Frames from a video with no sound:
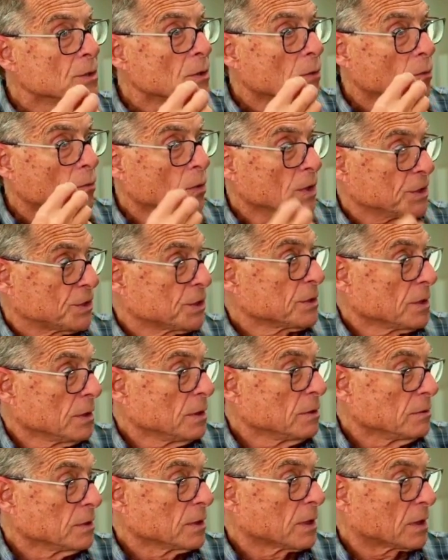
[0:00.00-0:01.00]
which
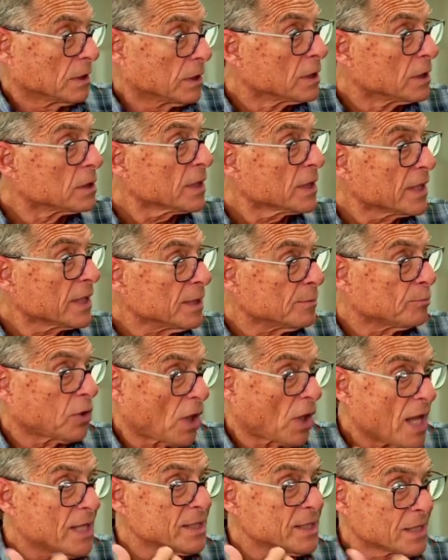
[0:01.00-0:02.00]
clearly
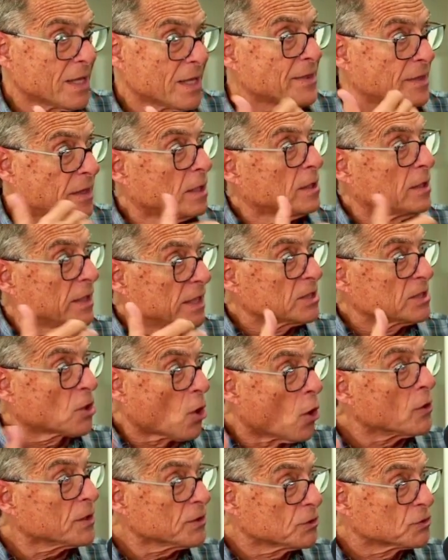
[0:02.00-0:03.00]
implies that there is
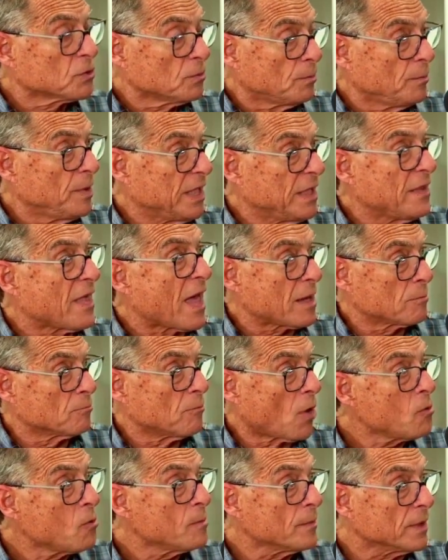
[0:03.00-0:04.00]
going to be that
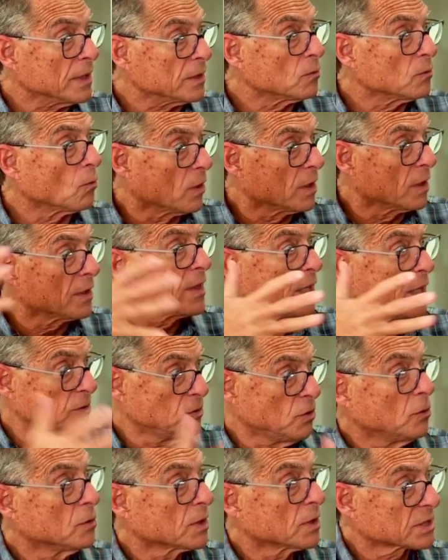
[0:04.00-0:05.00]
moment where they
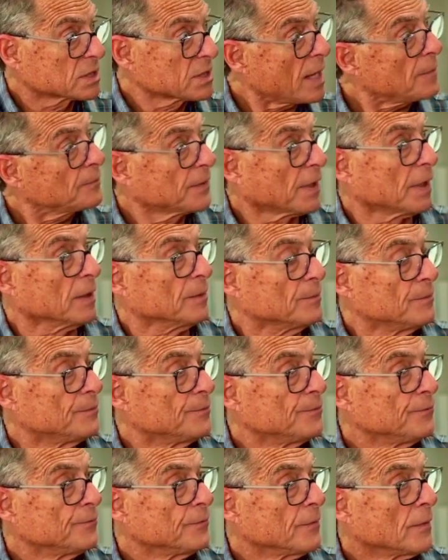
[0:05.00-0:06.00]
do accept him.
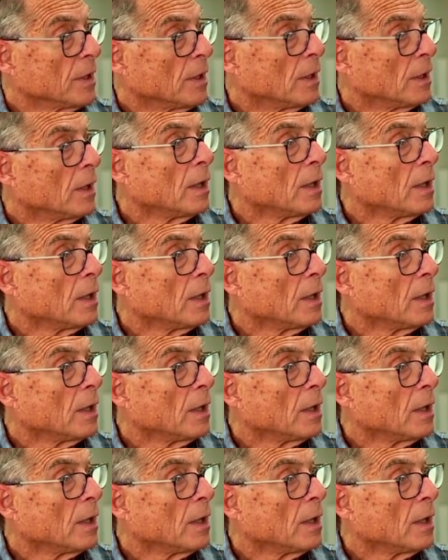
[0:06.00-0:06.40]
And